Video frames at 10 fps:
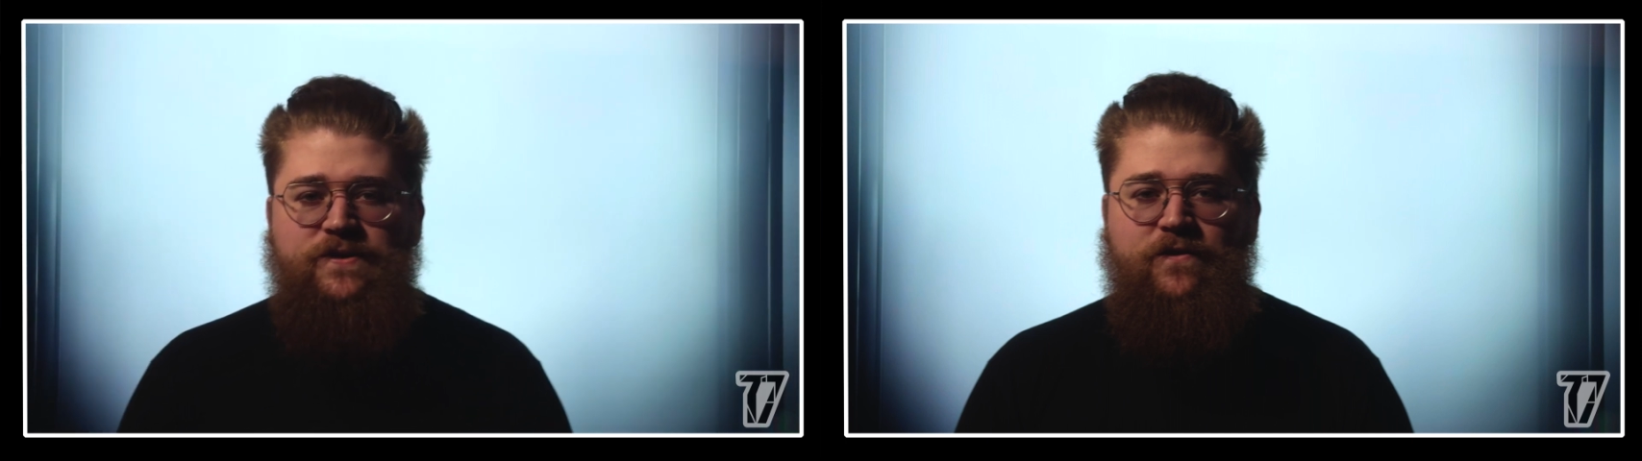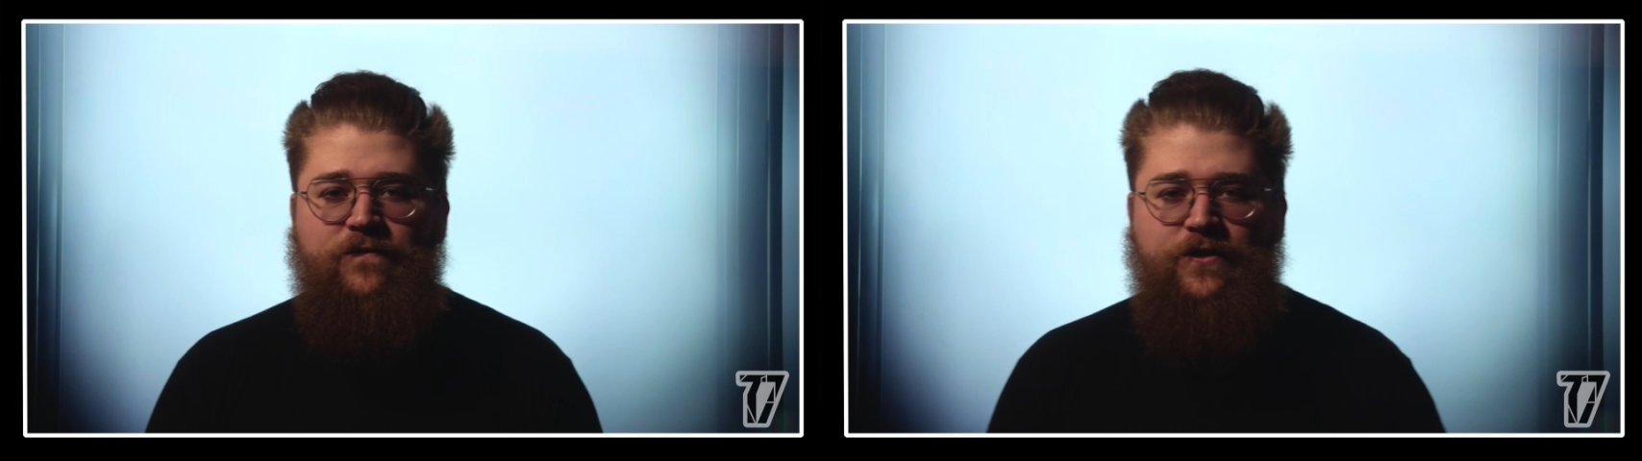
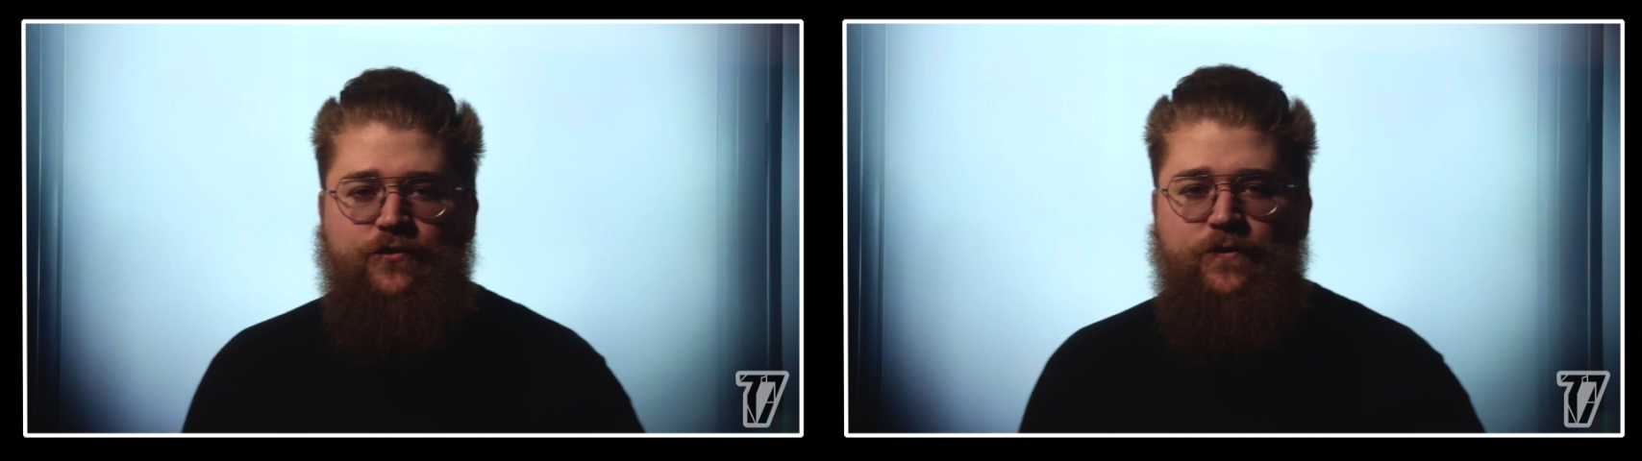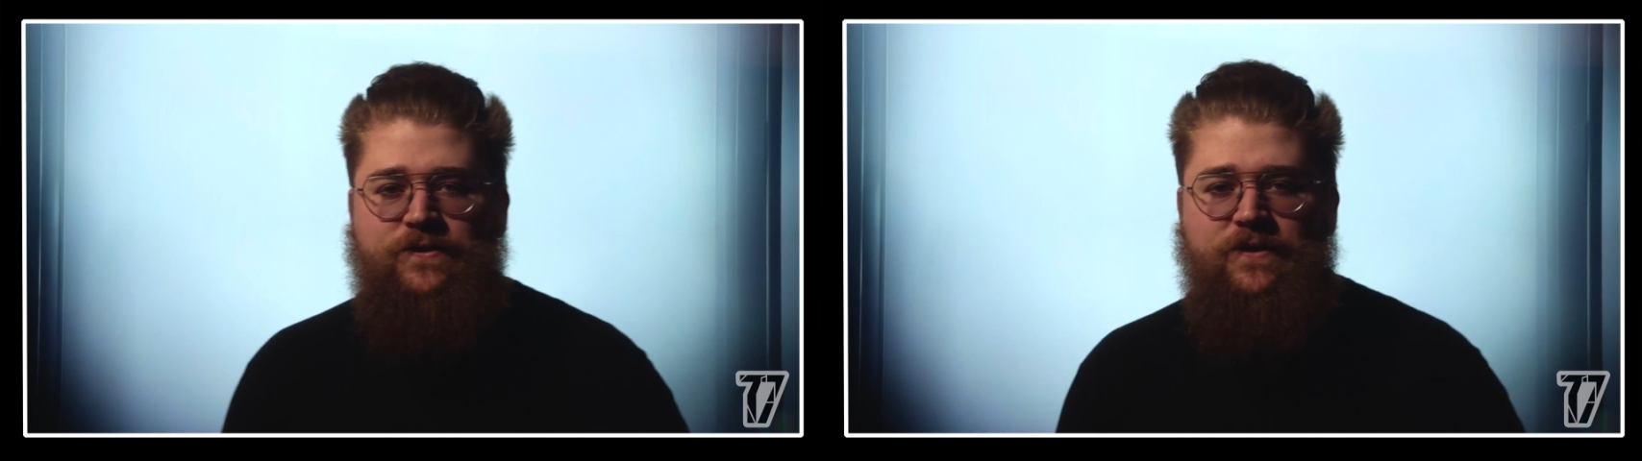
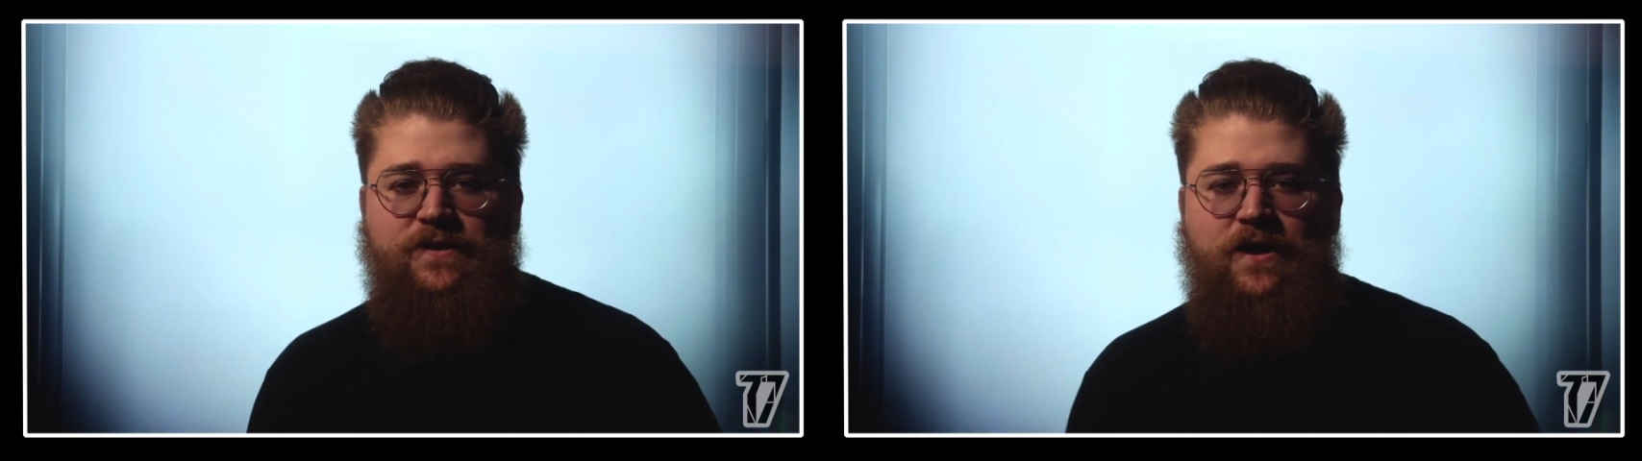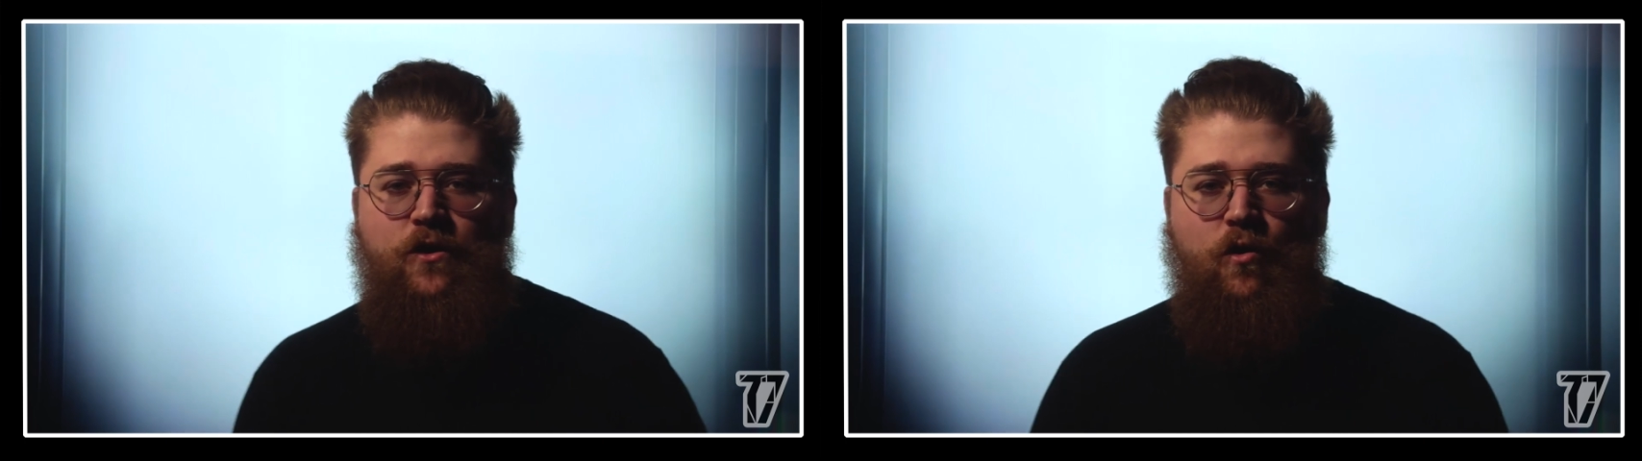individuals to take